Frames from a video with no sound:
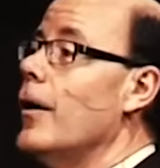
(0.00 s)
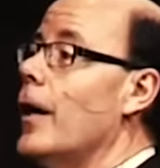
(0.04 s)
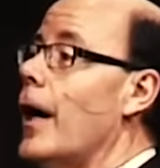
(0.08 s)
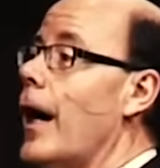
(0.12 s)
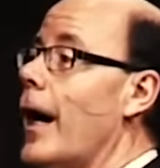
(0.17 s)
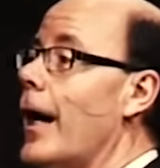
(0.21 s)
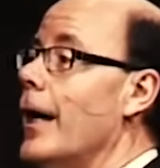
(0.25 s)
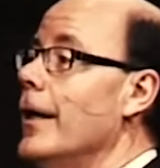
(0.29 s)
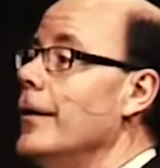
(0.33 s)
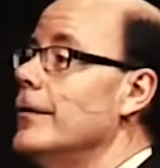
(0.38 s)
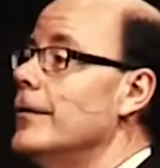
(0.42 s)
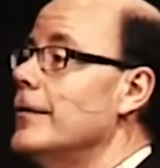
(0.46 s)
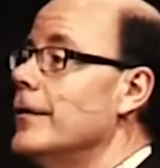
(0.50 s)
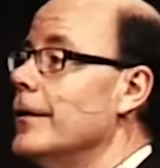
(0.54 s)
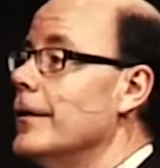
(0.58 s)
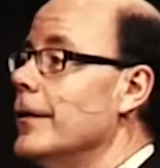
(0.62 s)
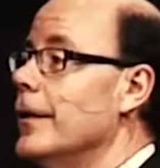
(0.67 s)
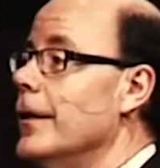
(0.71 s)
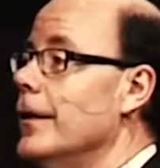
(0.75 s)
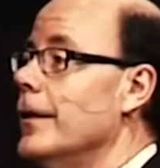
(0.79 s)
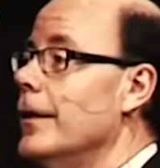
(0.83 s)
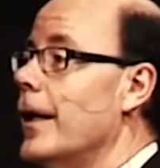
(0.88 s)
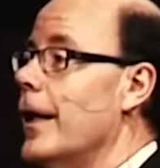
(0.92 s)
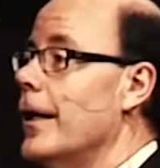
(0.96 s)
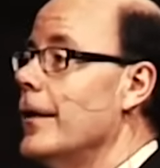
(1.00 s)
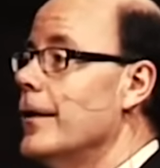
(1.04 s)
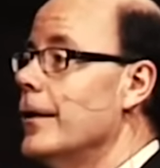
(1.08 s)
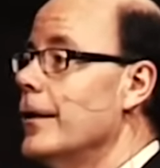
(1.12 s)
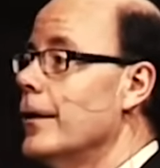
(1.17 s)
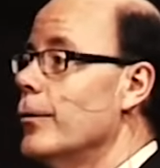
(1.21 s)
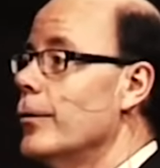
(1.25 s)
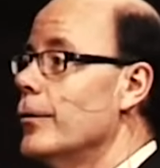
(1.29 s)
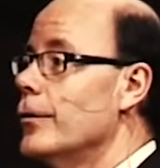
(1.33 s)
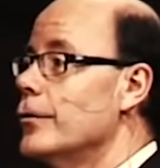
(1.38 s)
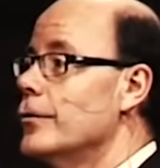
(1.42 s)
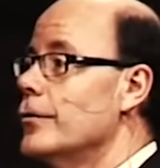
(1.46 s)
I said, honey, I
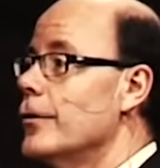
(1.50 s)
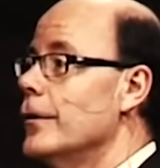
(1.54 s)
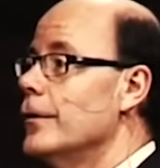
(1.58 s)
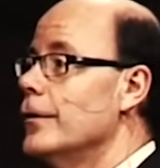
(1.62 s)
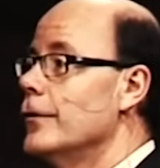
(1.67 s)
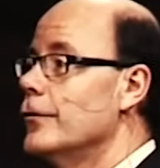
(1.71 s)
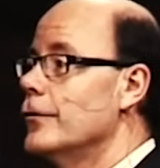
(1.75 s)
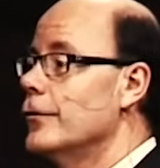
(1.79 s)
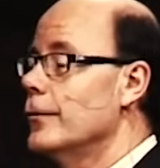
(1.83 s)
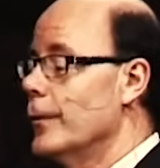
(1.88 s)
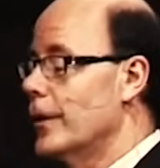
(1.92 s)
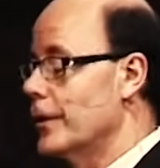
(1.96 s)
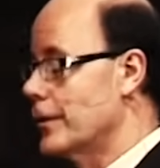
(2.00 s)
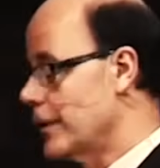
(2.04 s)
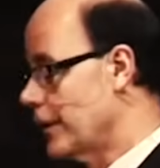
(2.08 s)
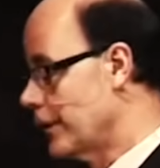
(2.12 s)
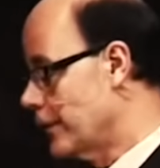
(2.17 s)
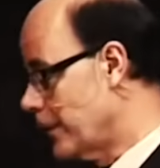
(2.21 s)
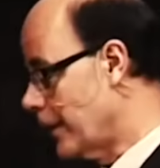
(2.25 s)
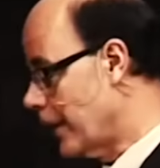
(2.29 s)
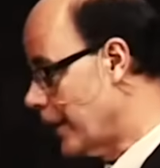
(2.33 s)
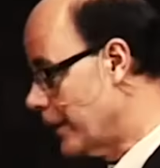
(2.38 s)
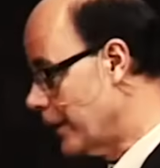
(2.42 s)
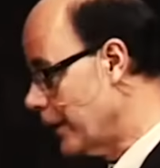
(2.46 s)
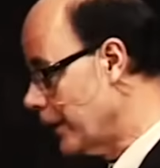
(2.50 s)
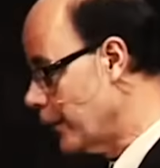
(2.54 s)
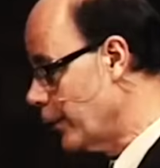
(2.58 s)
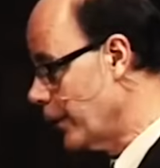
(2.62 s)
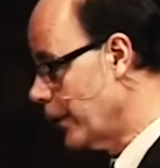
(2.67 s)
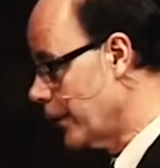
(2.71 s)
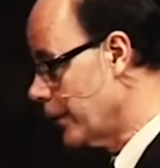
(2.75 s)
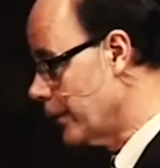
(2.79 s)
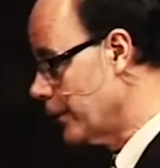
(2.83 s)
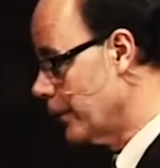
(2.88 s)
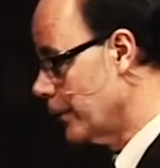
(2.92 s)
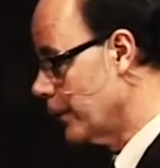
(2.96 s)
think we're enjoying this too much. I said, I think we
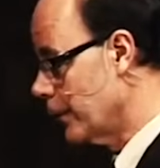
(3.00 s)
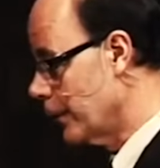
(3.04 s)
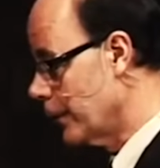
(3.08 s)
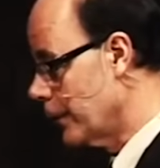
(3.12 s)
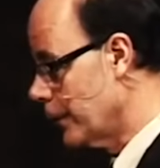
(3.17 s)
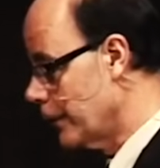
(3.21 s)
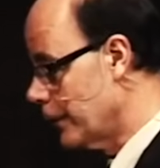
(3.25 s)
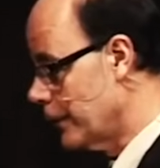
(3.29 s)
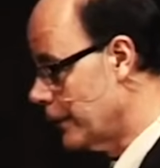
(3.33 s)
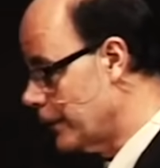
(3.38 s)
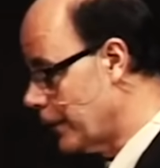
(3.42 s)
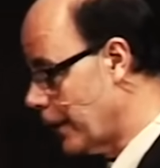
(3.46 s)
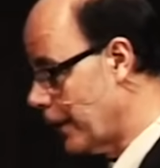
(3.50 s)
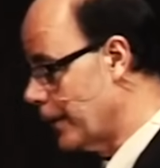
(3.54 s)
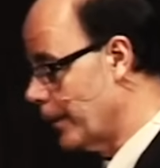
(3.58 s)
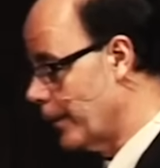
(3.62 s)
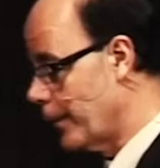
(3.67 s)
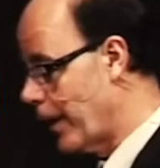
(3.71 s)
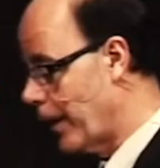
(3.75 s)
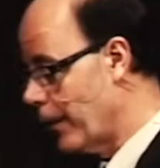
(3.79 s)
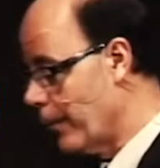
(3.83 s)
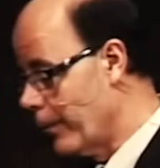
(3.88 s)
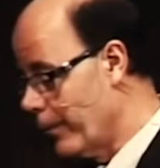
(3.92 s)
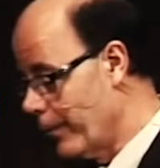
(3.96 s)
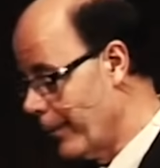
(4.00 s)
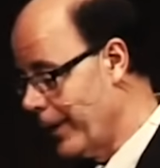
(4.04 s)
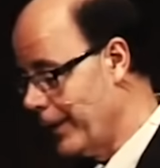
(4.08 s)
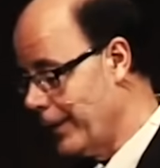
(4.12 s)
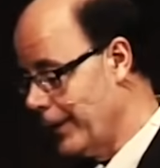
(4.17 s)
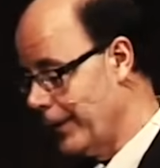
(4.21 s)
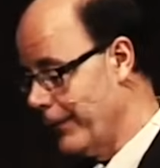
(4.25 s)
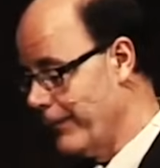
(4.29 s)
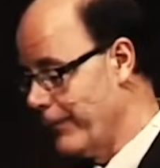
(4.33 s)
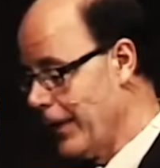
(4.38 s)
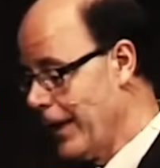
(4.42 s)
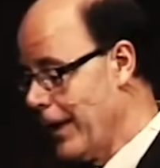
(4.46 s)
ought to do a little study about
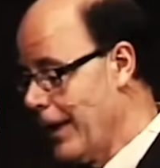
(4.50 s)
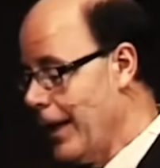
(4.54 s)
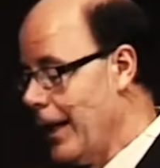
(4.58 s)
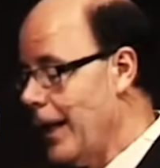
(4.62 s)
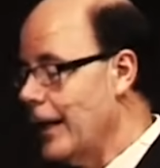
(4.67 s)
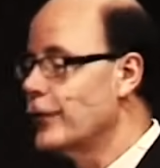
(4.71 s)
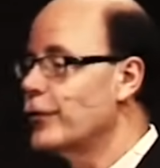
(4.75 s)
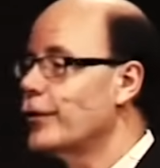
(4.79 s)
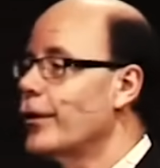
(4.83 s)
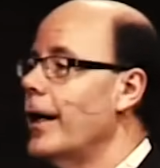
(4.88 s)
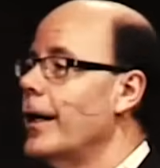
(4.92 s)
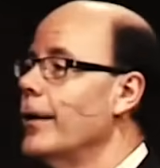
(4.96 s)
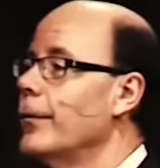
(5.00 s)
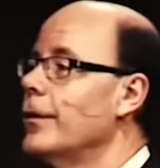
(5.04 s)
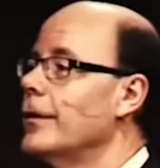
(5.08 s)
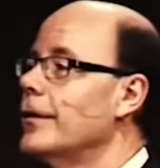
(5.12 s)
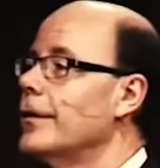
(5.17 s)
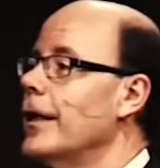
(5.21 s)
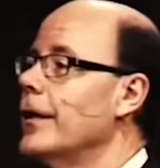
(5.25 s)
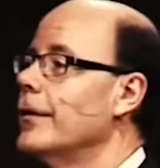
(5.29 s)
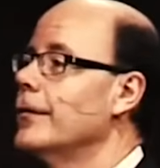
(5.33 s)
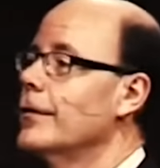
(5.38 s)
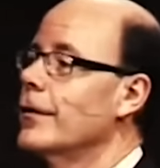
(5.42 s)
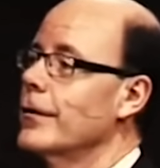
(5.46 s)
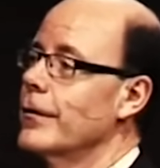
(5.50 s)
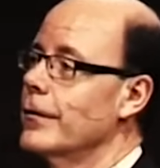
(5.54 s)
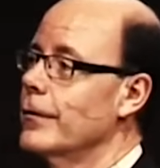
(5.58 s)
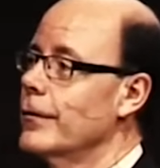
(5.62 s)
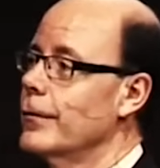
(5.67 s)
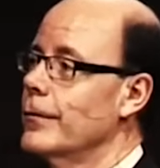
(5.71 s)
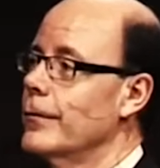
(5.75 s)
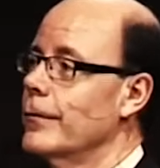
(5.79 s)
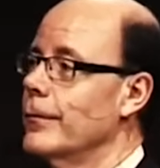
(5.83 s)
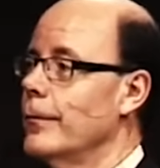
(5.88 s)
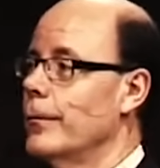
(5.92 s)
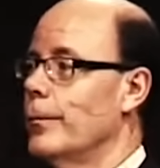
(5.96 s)
money. And so I went down to
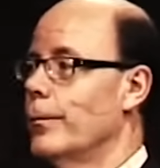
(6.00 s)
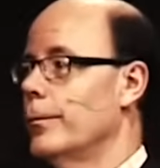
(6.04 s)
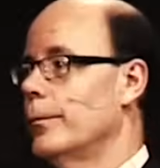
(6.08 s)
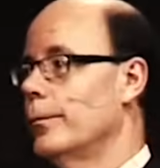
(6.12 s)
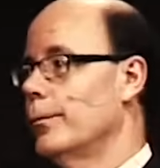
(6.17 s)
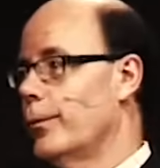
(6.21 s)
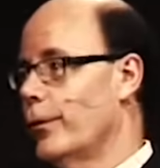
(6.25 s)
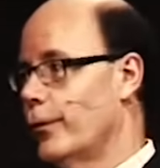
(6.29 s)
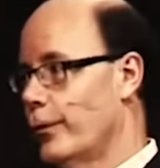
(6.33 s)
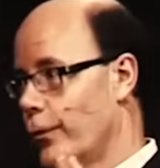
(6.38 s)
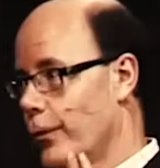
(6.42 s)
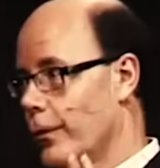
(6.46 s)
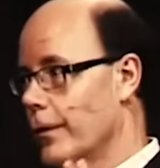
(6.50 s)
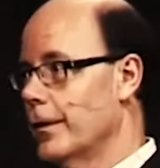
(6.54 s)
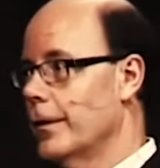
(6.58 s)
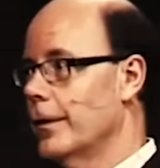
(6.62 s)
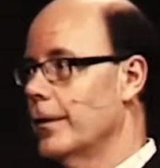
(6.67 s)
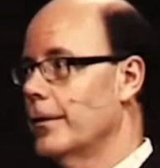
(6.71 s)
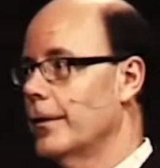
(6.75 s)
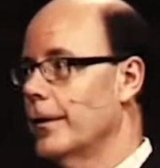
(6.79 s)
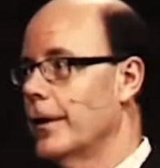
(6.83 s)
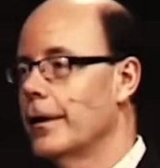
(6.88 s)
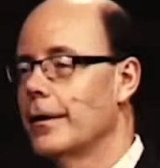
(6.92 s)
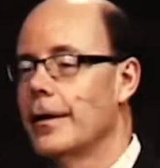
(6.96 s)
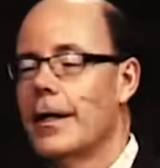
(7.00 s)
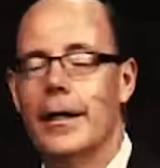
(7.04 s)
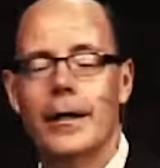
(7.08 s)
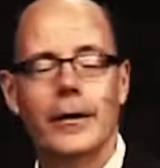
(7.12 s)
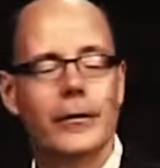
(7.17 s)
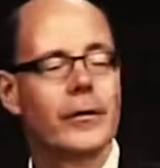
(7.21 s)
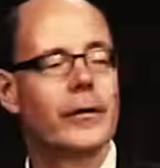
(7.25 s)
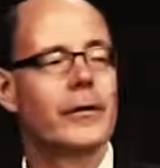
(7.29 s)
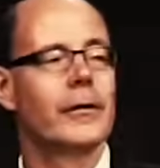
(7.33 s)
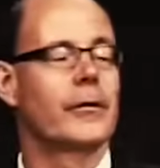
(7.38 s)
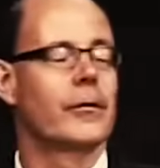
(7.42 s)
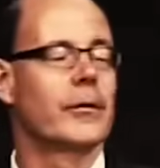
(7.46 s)
the before the internet
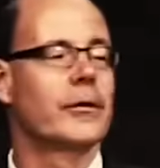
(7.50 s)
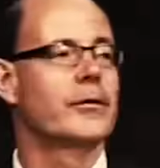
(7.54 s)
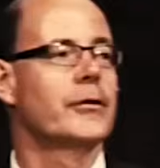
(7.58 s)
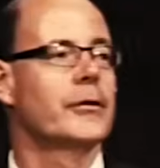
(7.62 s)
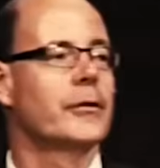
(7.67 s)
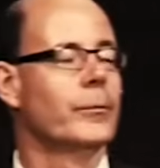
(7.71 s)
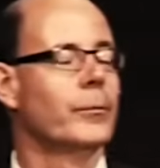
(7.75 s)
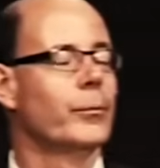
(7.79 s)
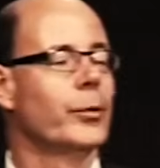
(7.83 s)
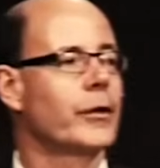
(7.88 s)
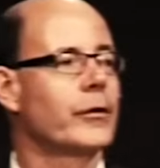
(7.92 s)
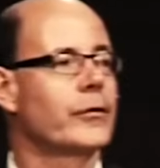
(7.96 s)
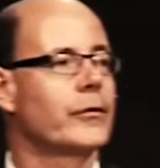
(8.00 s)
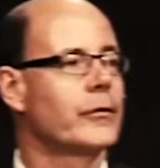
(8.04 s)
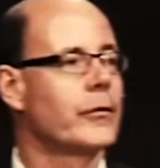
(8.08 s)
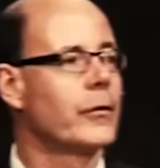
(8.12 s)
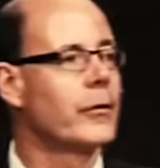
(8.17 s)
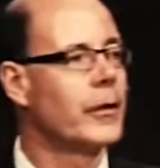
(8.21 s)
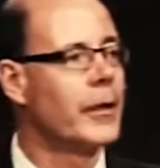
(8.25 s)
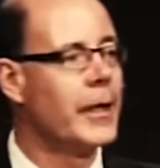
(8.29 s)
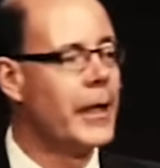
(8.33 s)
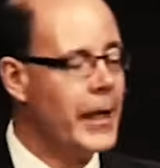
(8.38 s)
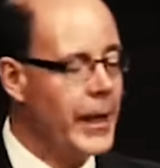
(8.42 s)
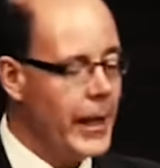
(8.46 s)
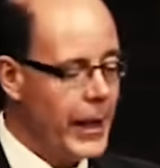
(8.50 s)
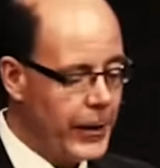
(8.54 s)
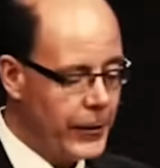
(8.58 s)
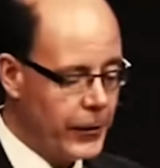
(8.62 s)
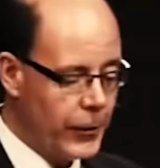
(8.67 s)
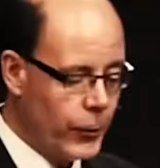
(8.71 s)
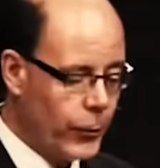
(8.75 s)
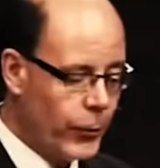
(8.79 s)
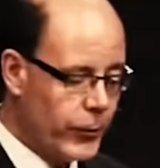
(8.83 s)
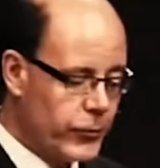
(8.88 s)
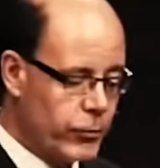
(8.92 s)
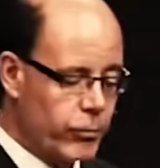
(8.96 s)
to the Christian bookstore, and
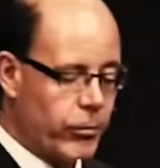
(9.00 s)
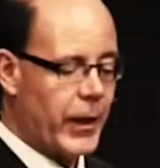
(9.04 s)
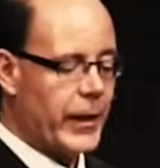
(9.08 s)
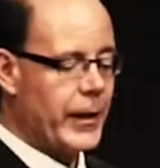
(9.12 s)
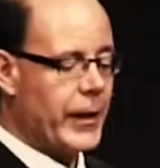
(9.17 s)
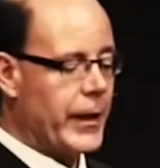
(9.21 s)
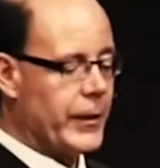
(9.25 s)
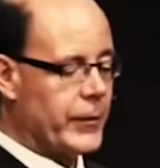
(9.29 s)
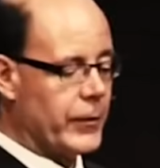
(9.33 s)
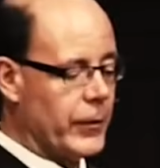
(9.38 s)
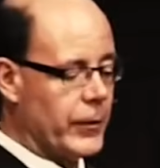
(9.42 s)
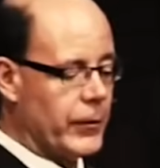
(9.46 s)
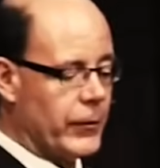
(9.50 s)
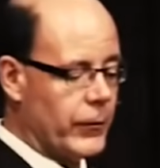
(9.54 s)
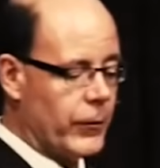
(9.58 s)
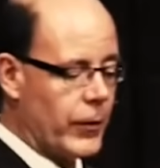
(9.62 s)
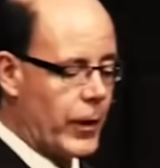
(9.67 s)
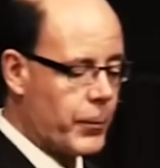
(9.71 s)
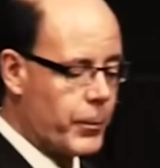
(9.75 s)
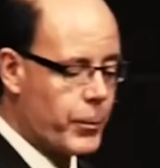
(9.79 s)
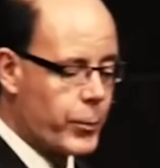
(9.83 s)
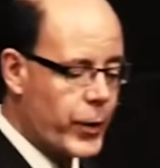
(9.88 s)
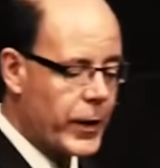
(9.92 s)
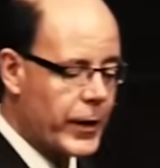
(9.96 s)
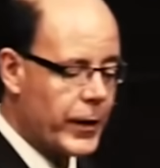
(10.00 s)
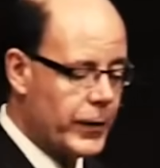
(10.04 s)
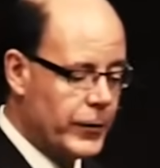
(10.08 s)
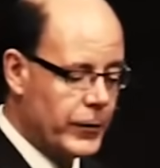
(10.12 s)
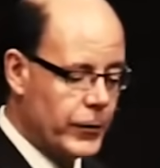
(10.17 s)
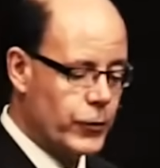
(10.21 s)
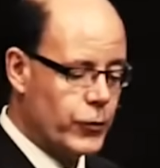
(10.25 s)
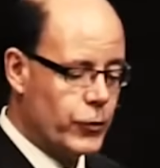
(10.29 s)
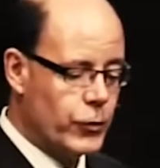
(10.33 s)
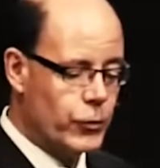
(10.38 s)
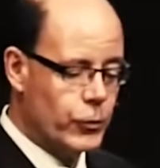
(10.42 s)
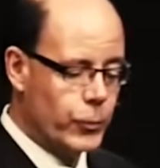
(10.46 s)
there was right on the a, in
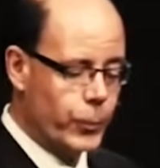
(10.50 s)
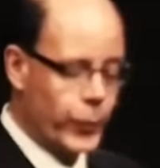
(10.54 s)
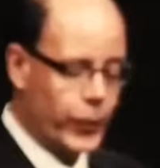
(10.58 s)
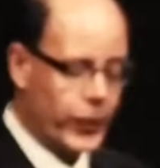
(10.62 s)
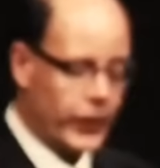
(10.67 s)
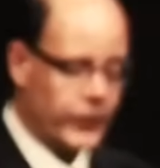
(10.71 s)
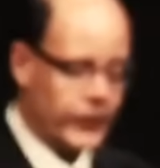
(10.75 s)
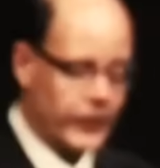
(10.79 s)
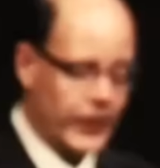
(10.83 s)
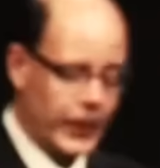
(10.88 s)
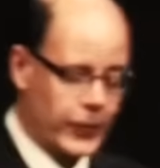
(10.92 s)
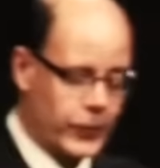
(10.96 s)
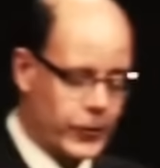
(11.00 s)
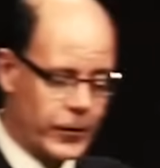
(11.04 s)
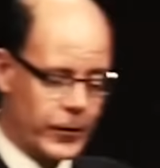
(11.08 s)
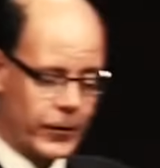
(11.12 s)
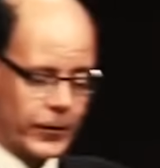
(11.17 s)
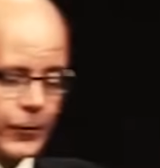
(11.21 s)
the new book section